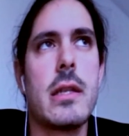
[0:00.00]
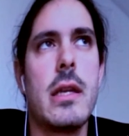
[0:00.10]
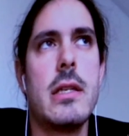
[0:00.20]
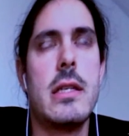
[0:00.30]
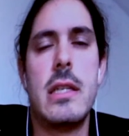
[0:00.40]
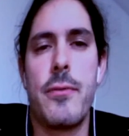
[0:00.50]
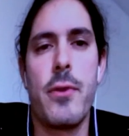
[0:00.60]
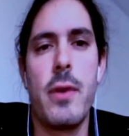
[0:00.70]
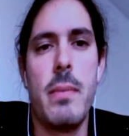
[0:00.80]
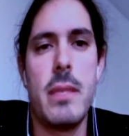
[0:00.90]
is
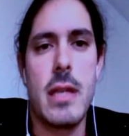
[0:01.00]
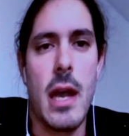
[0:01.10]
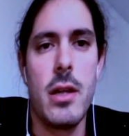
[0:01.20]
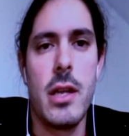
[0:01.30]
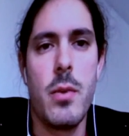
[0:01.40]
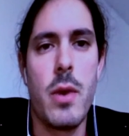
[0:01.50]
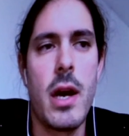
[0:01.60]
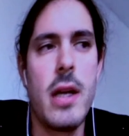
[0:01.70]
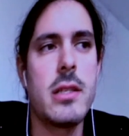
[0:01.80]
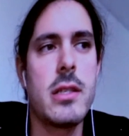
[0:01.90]
different
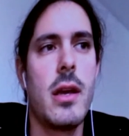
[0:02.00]
mentality-wise.